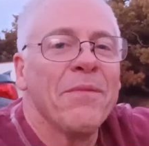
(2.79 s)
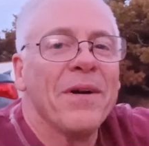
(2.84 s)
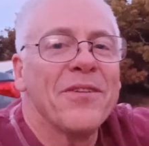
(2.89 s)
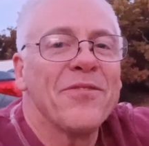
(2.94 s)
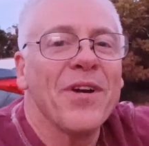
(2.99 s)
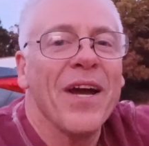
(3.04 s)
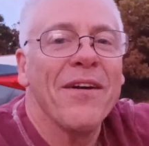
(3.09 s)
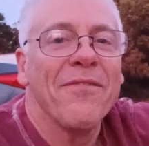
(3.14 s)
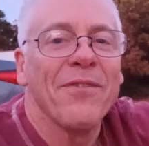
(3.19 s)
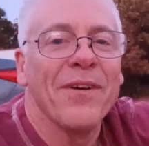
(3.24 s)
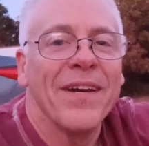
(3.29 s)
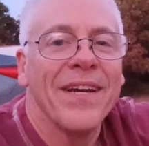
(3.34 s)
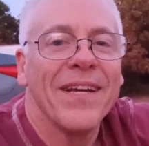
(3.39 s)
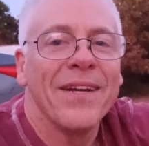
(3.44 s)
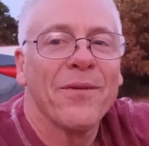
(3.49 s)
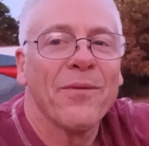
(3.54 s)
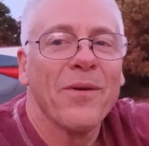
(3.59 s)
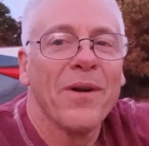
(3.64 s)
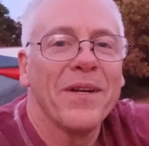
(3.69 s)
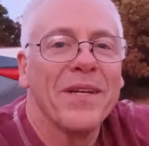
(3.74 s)
my driveway
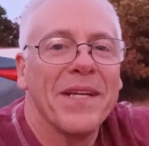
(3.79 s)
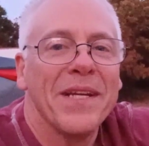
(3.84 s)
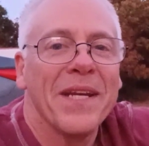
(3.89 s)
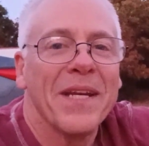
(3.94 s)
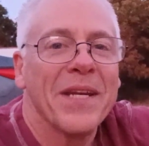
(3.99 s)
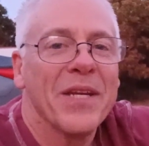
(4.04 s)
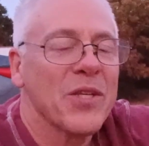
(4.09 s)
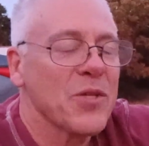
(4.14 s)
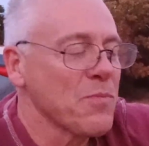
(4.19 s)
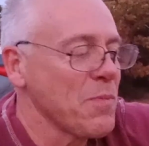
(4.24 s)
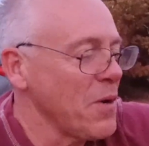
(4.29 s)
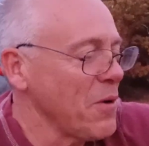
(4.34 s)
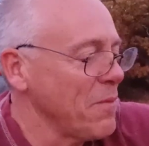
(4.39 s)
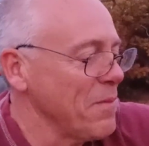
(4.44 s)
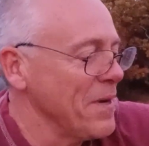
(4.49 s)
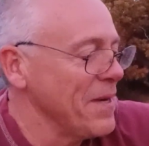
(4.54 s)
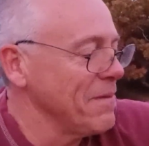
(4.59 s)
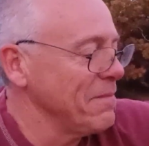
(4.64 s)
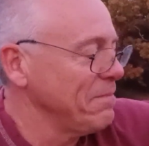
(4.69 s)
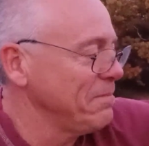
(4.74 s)
running an
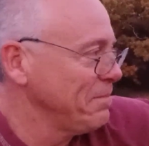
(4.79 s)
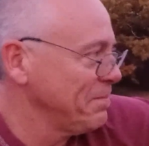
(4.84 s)
experiment.